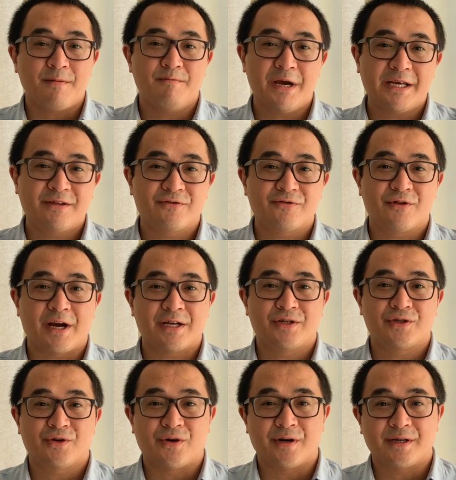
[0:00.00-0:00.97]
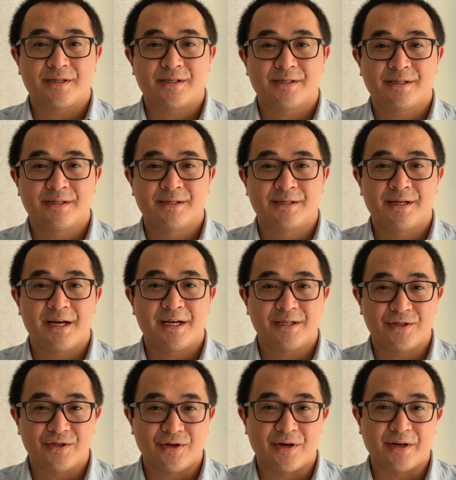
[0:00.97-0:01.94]
Make the right choice
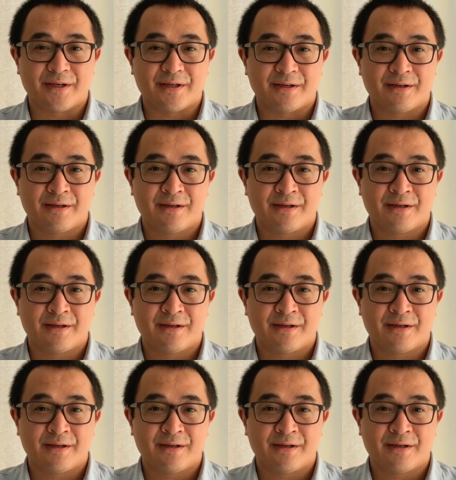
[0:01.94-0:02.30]
and join